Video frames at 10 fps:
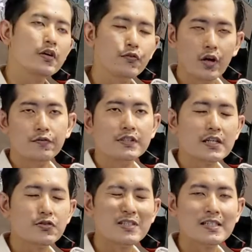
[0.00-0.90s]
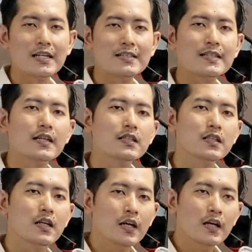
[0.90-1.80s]
If you have just recently
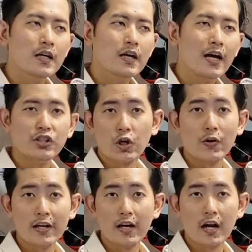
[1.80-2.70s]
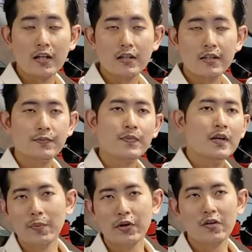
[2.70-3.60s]
started enjoying karate,
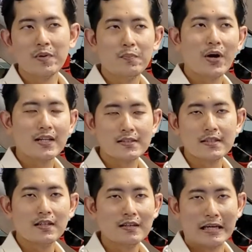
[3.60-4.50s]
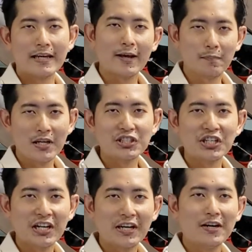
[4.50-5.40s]
probably you have been practicing kicking and
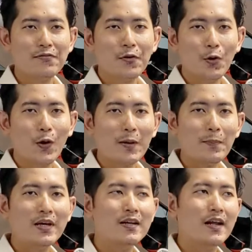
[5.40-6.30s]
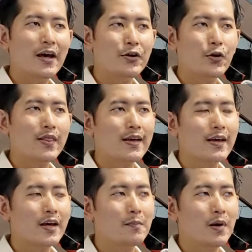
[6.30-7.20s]
punching the air for quite a bit, and you're
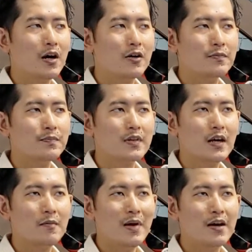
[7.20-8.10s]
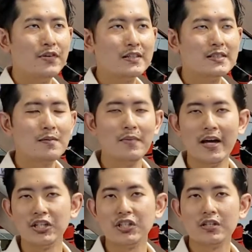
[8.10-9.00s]
thinking about having some
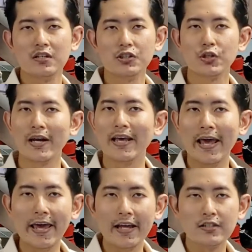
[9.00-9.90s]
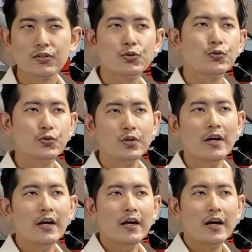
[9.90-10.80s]
additional training aids to
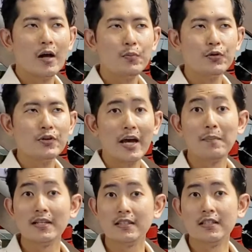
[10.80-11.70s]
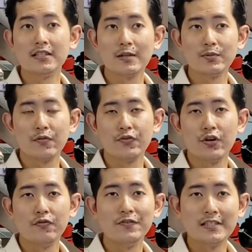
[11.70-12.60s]
help you get better in terms of
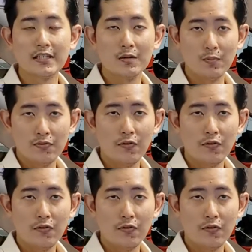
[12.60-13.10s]
your physical